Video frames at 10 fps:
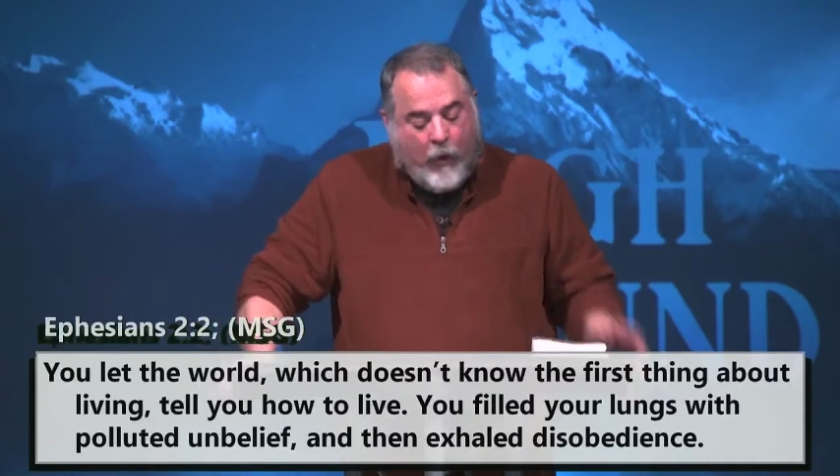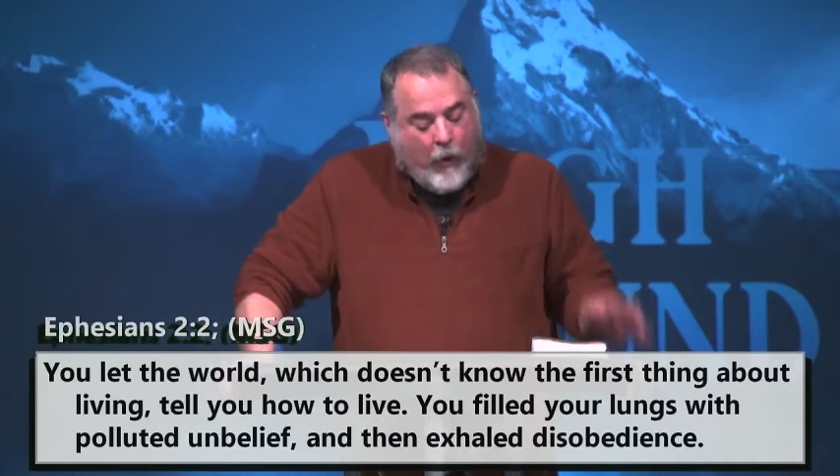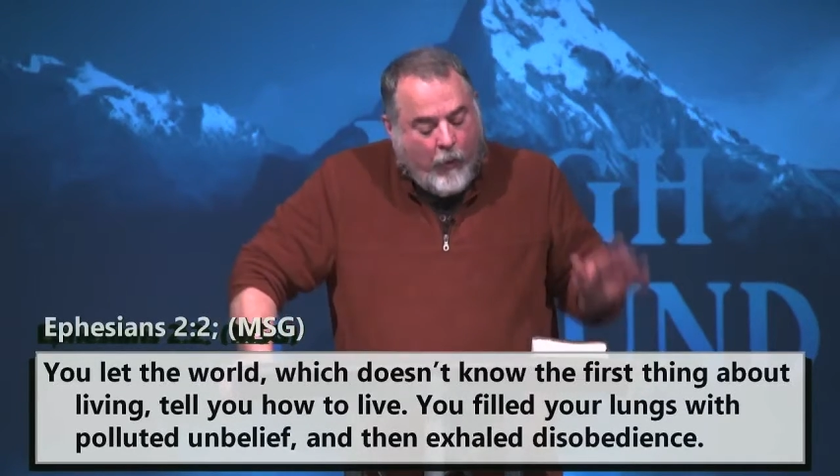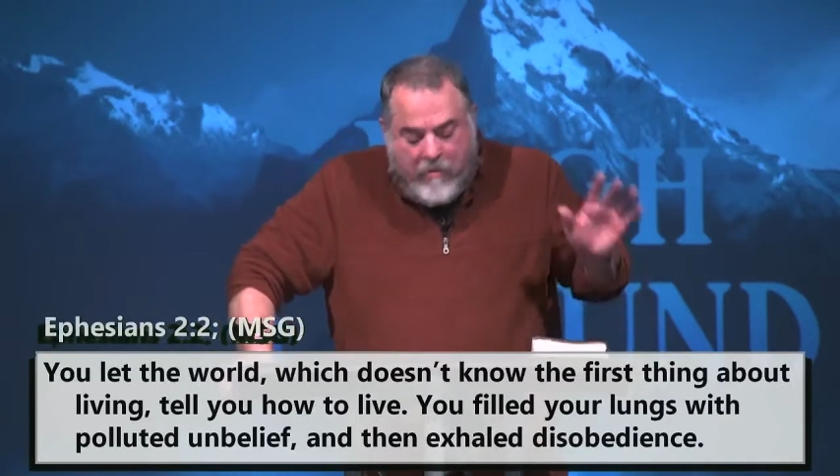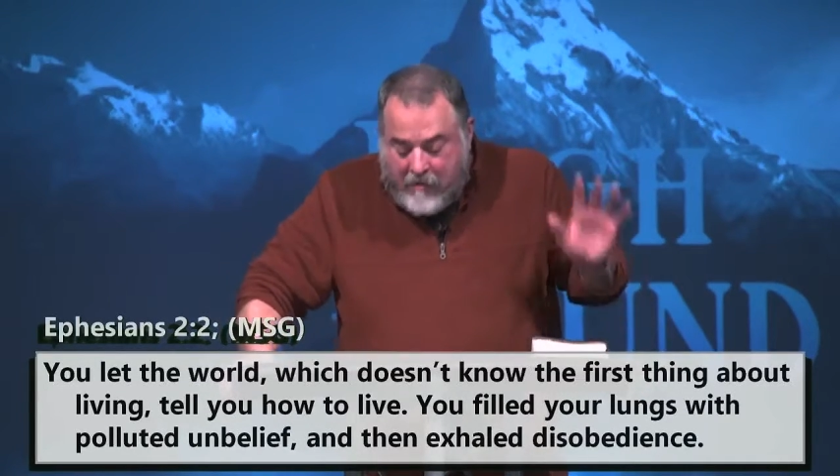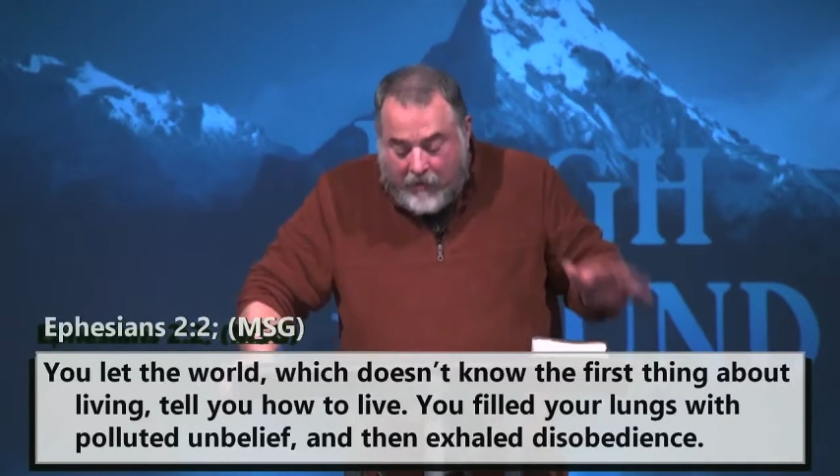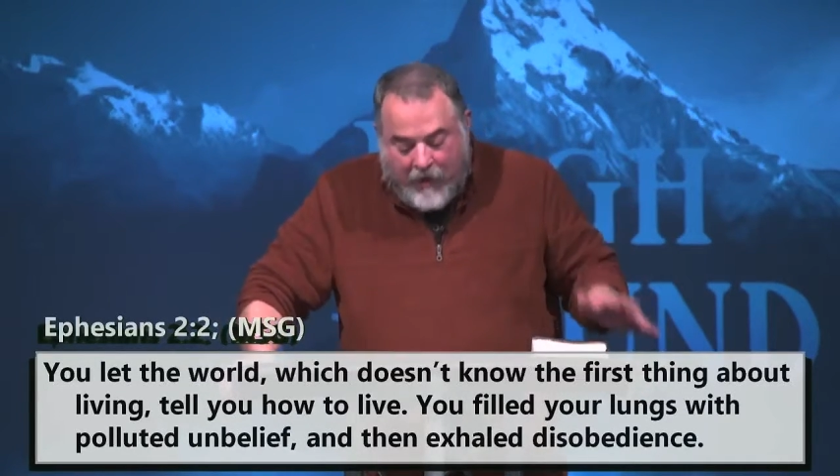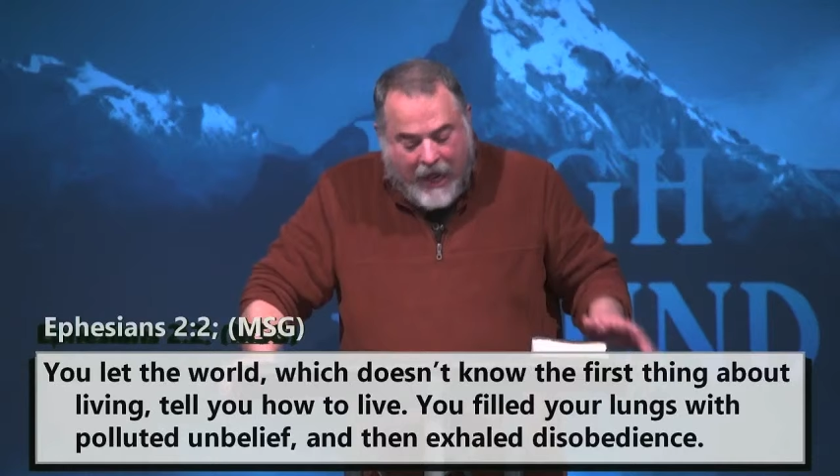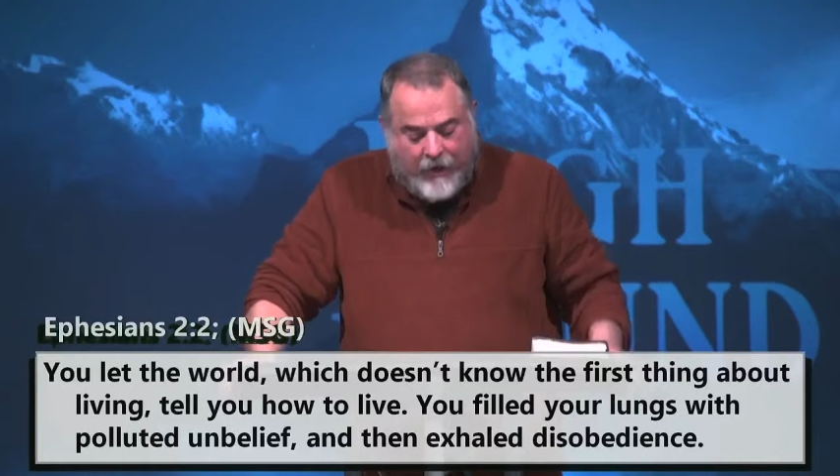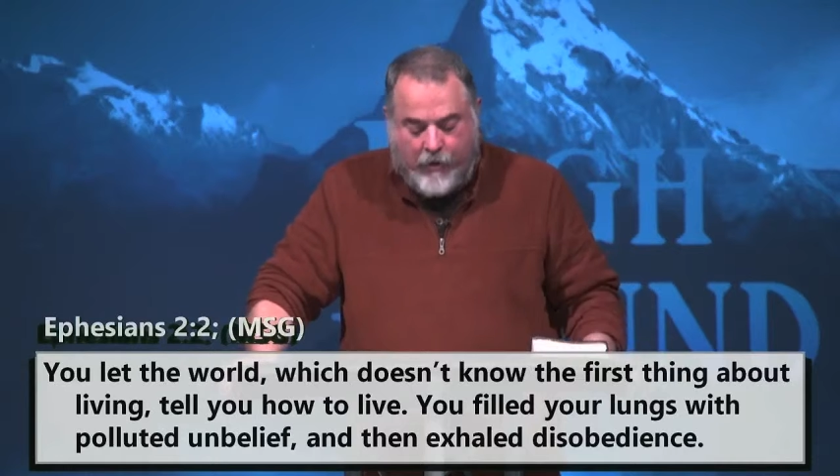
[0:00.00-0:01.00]
When we felt
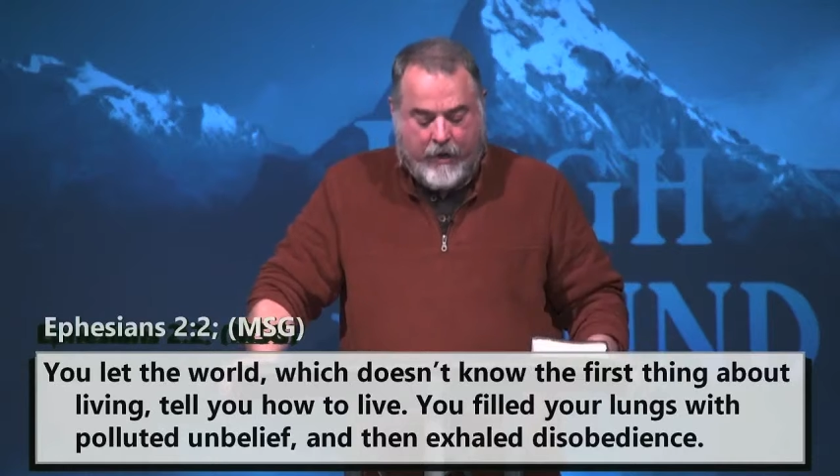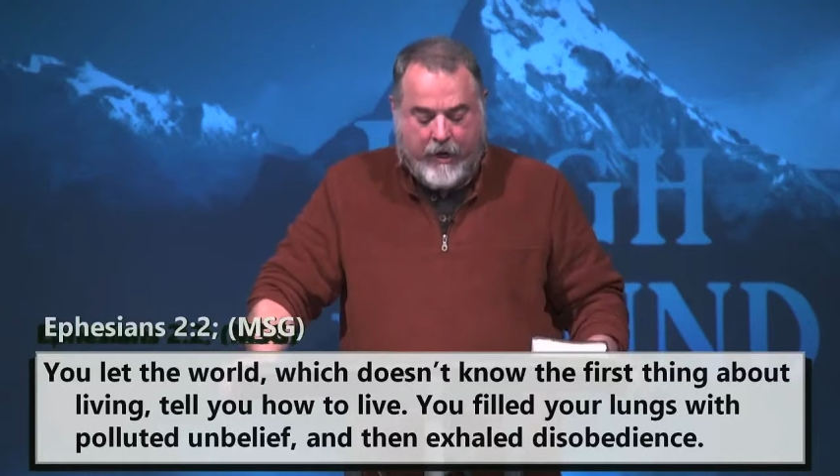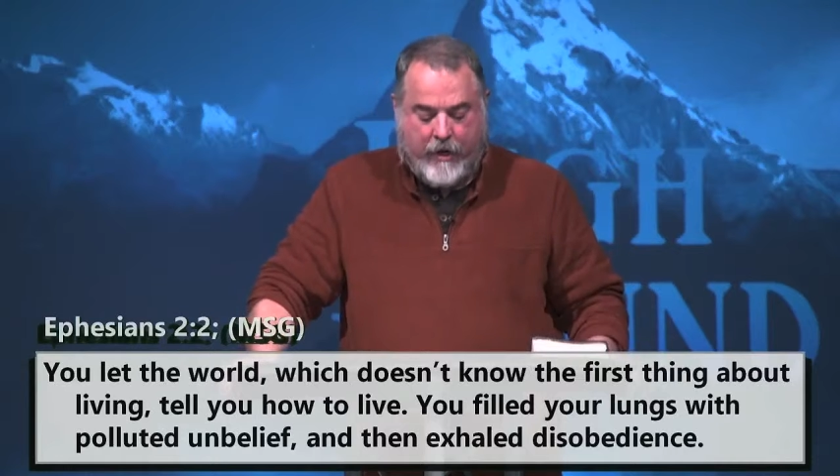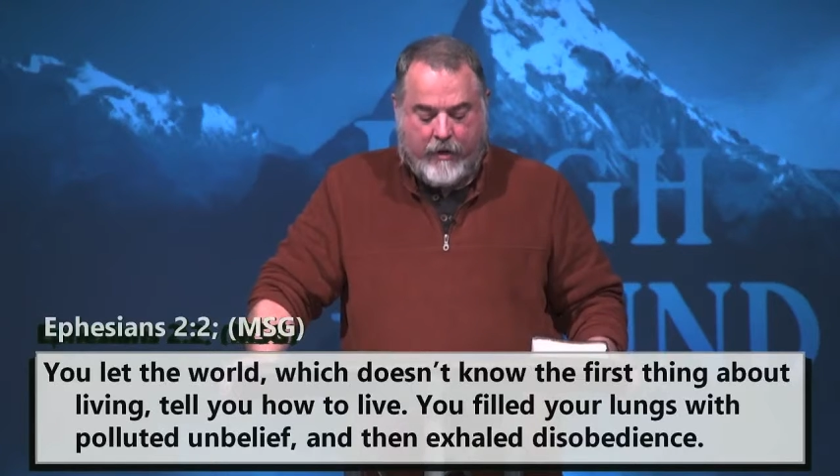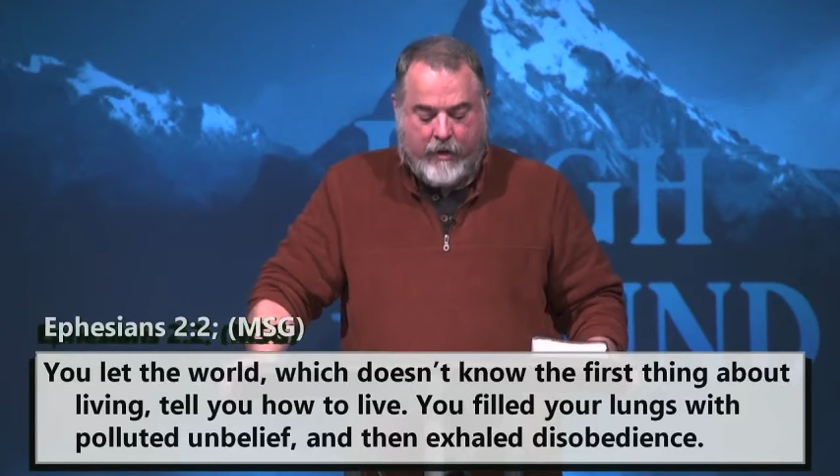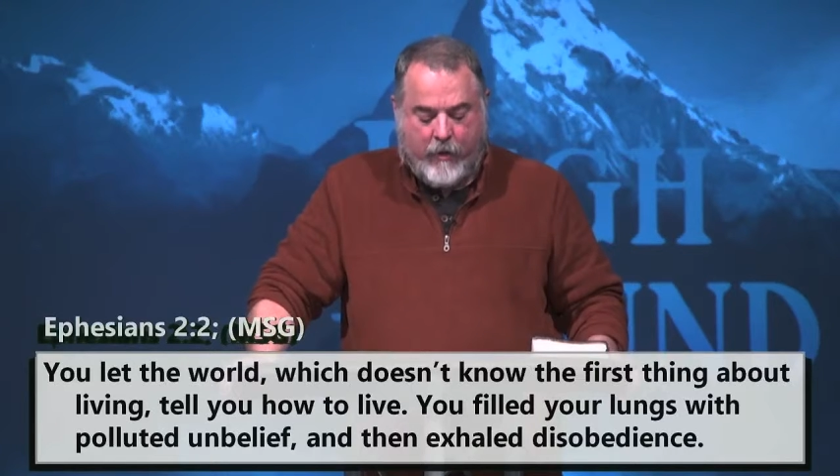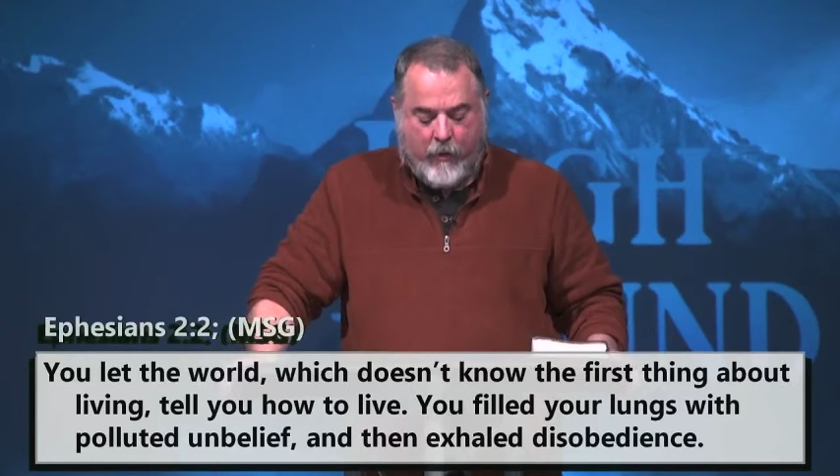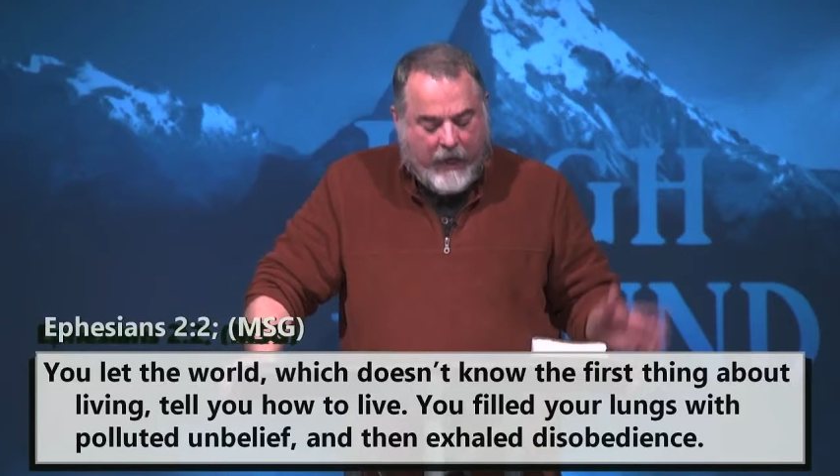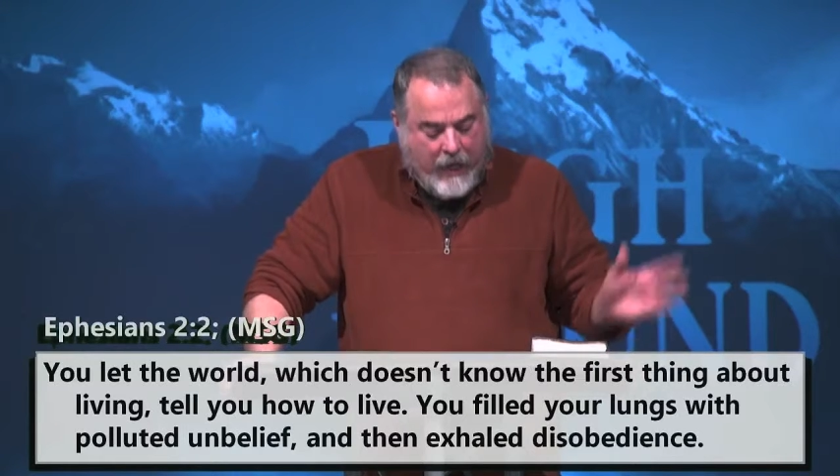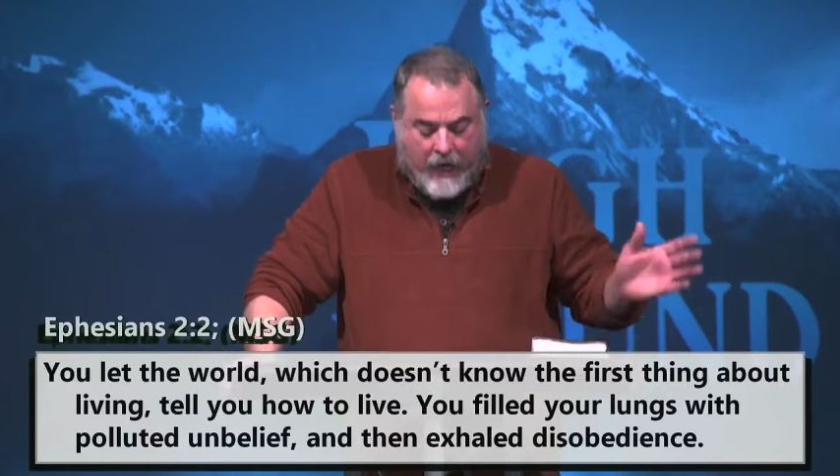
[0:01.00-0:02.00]
like doing it,
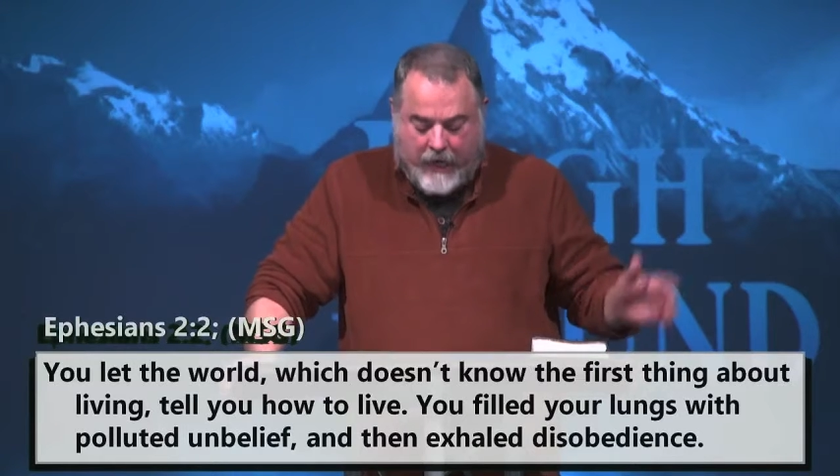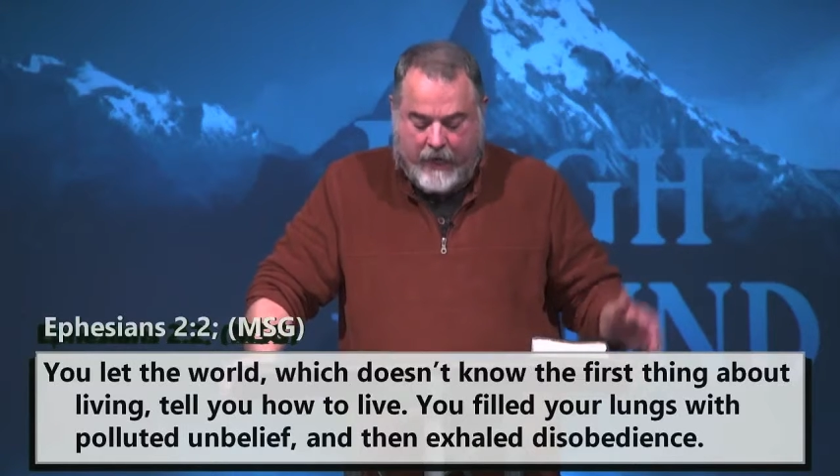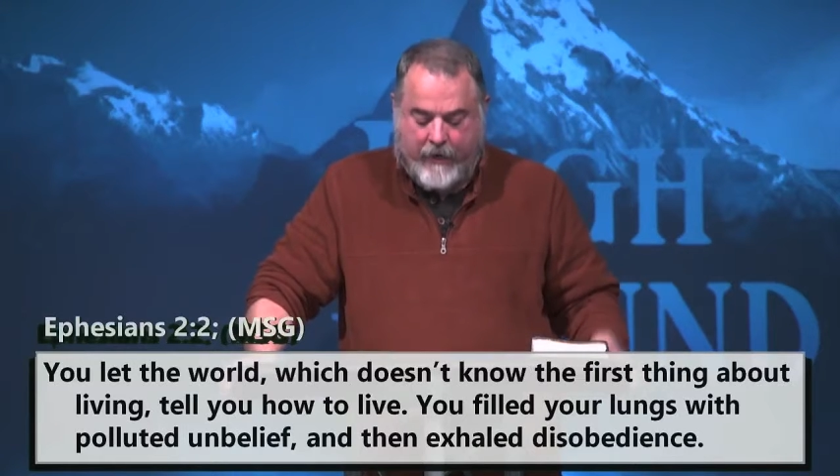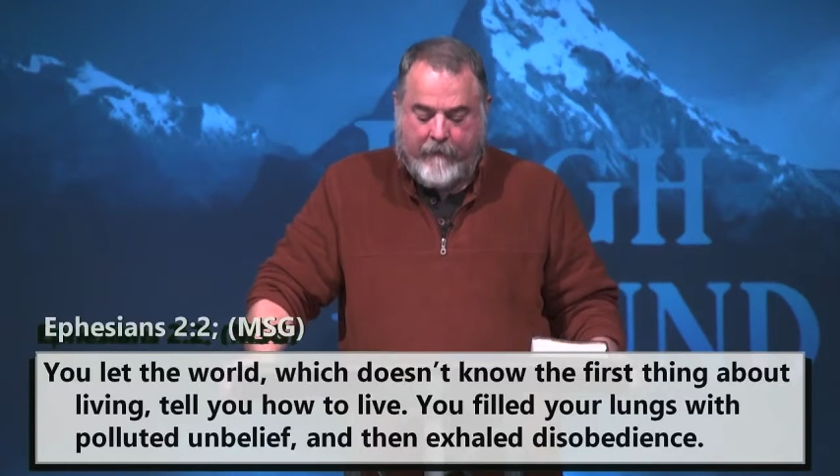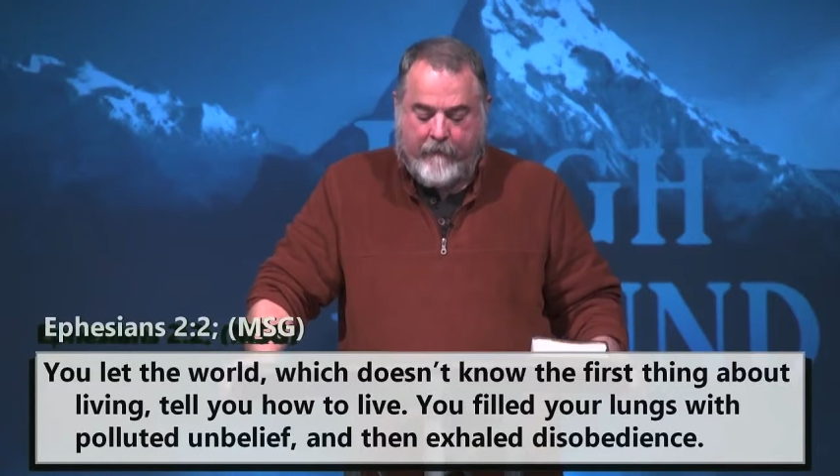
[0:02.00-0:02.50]
we did it.